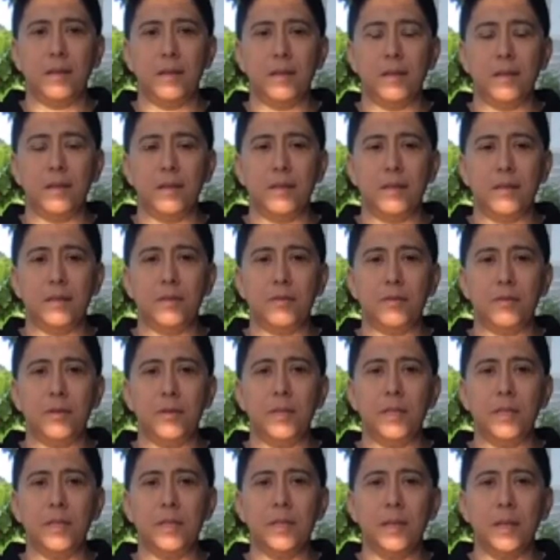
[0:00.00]
So
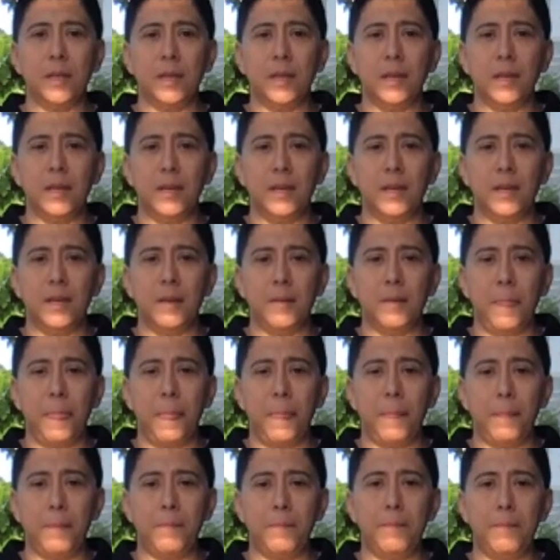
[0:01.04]
it's
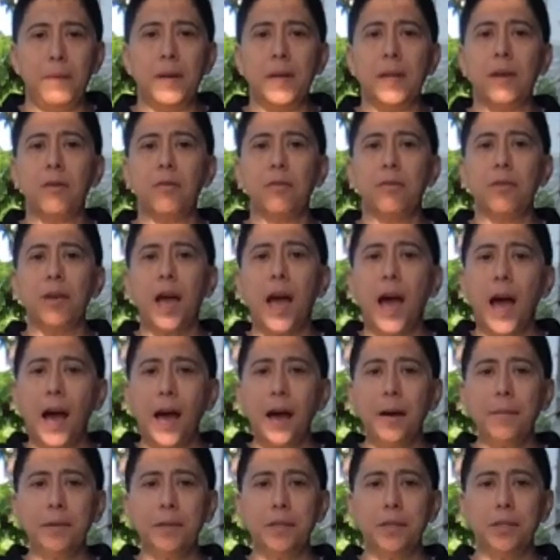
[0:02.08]
very good
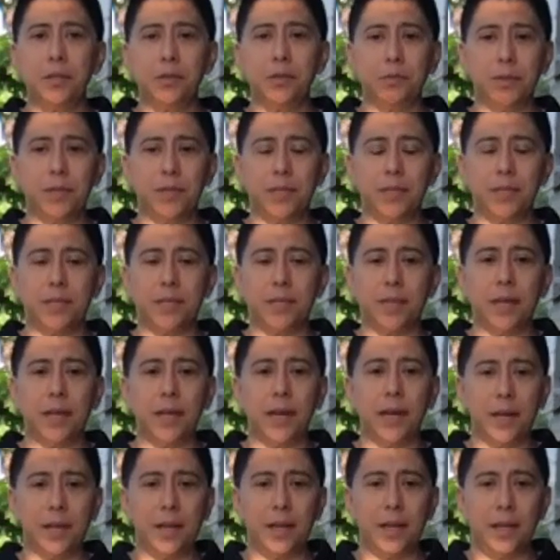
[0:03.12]
habit to
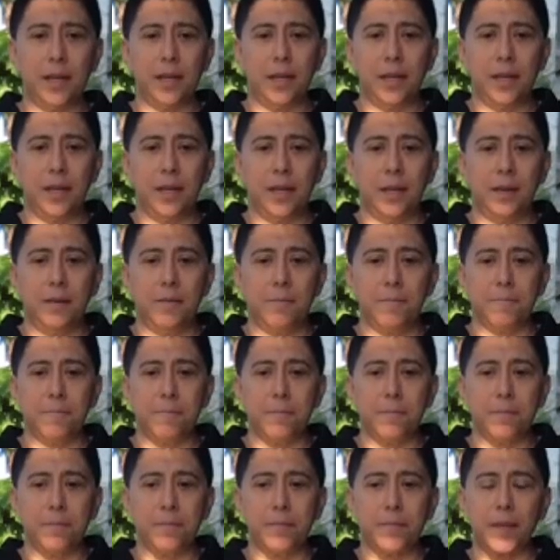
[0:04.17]
start
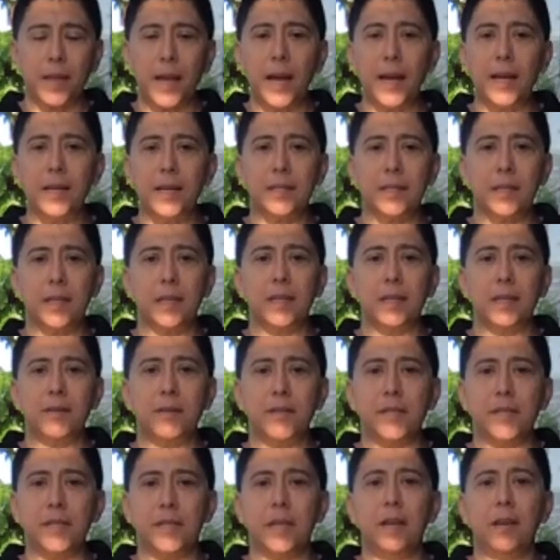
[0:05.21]
asking
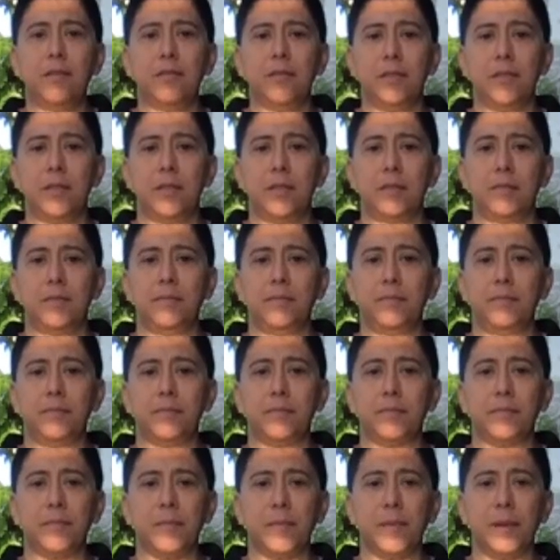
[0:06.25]
ourselves
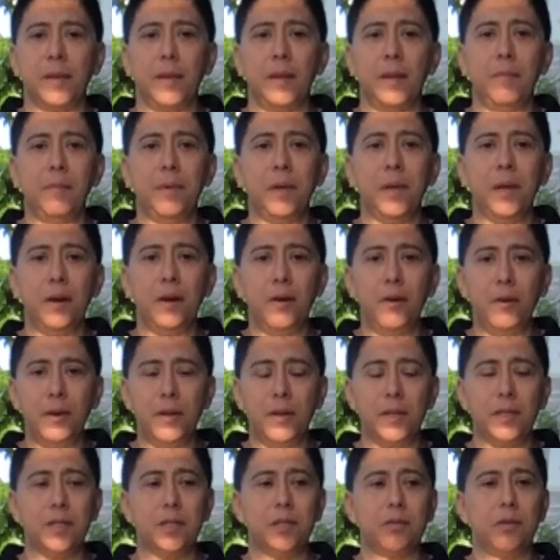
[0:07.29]
and be
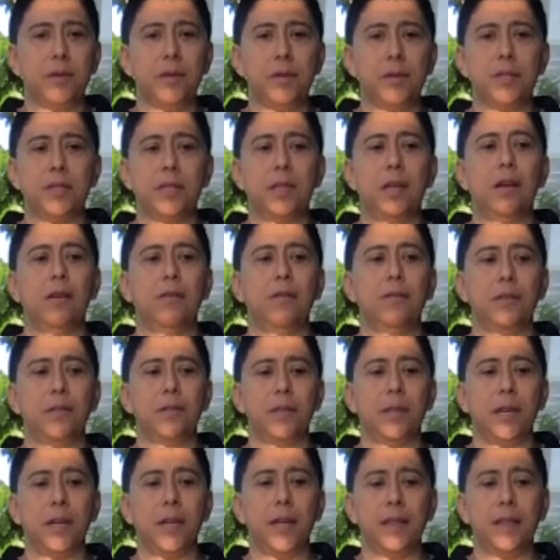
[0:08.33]
honest to ourselves
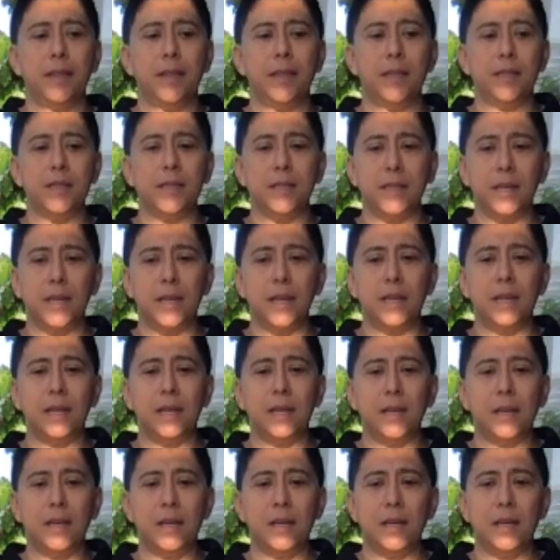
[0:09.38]
and understand
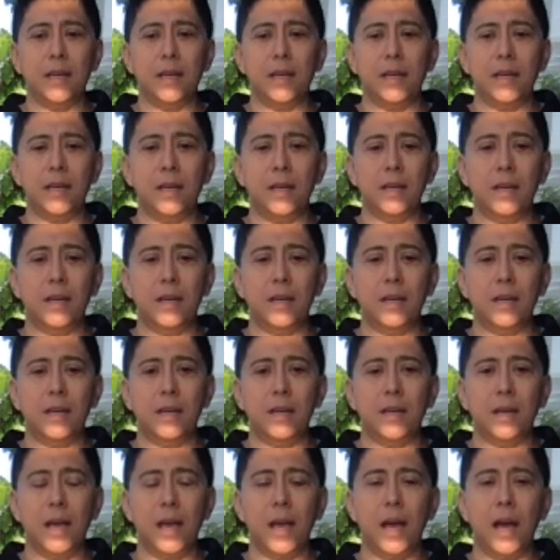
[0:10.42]

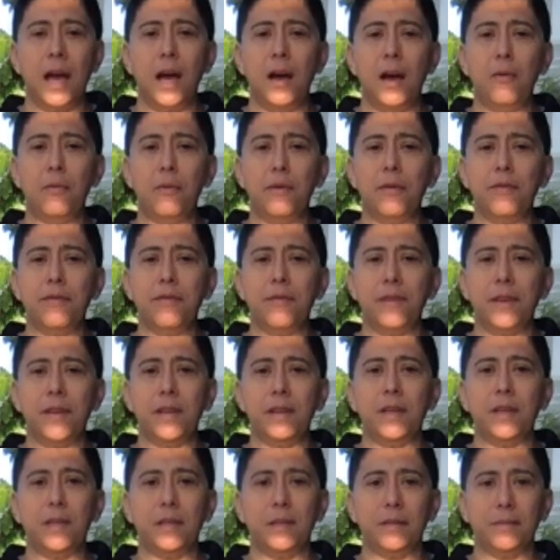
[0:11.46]
how we're
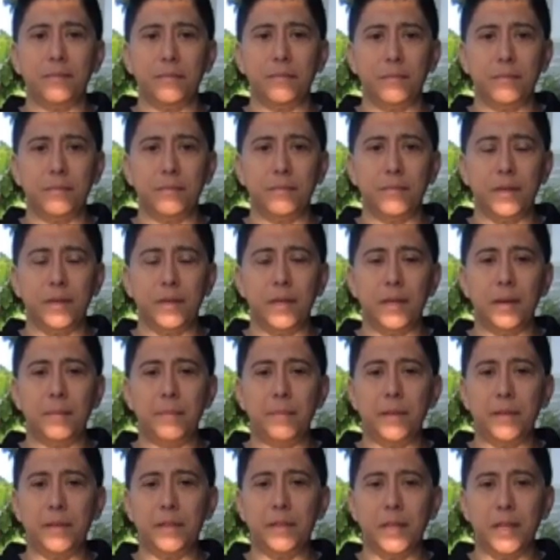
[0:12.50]
feeling in a
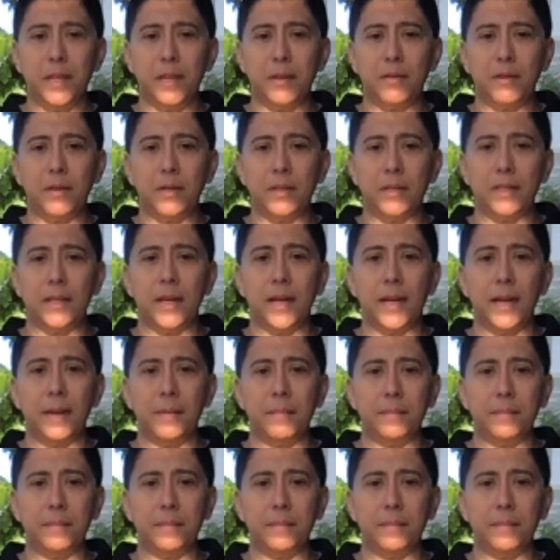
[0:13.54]
particular time.